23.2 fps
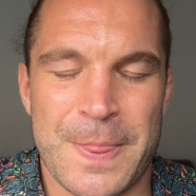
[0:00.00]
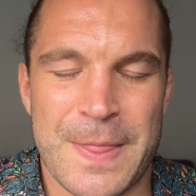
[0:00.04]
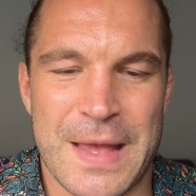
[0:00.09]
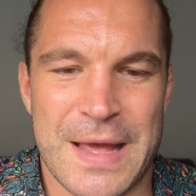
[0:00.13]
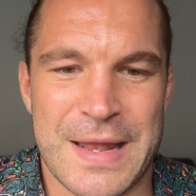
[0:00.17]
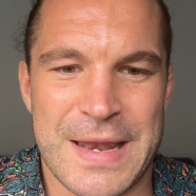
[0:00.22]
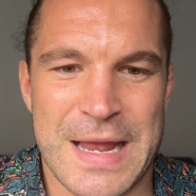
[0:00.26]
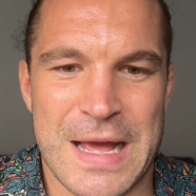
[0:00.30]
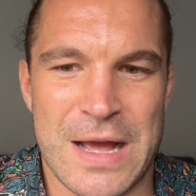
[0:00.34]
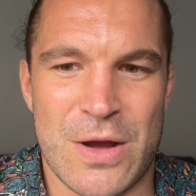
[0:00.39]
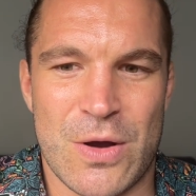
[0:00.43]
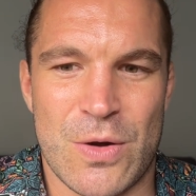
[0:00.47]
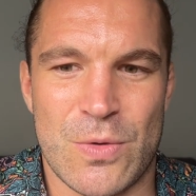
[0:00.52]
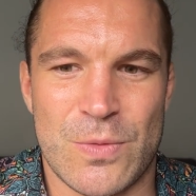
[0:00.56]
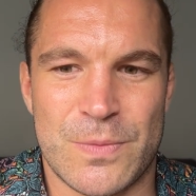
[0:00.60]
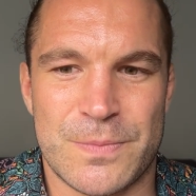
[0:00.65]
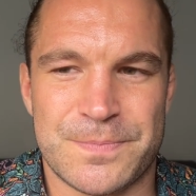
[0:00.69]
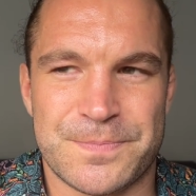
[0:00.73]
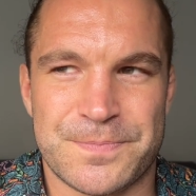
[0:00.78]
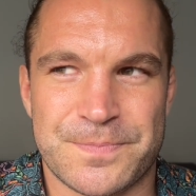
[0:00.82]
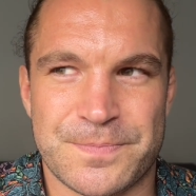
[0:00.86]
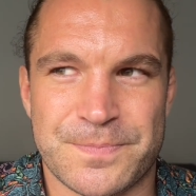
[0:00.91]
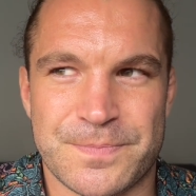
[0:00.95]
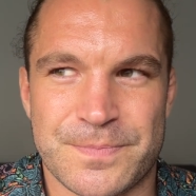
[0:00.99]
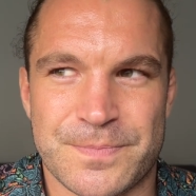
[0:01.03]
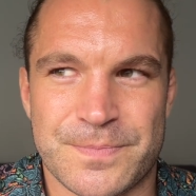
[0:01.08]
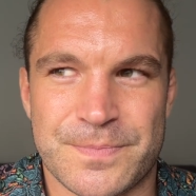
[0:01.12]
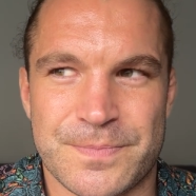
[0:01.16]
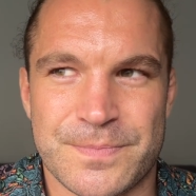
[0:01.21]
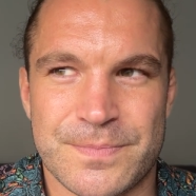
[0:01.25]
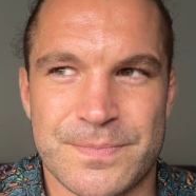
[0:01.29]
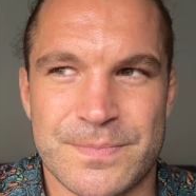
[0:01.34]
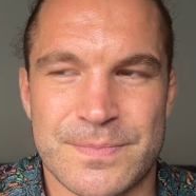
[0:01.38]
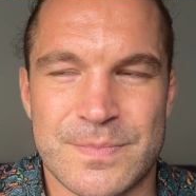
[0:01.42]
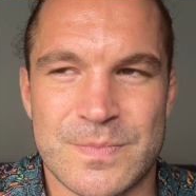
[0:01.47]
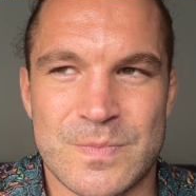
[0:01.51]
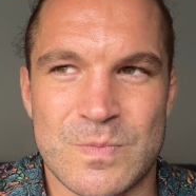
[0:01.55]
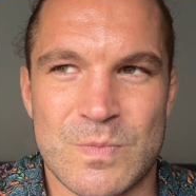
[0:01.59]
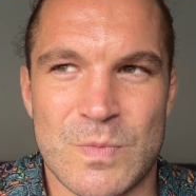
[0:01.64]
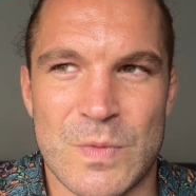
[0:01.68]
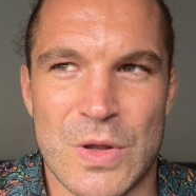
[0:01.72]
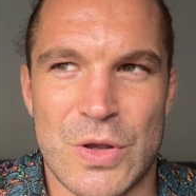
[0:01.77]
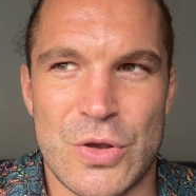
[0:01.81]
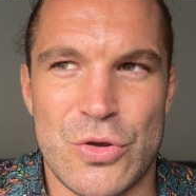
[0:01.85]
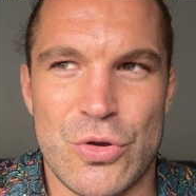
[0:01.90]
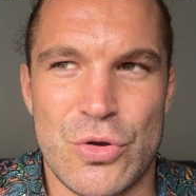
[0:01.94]
Now,
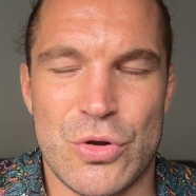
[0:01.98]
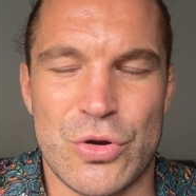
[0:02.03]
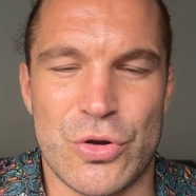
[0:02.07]
you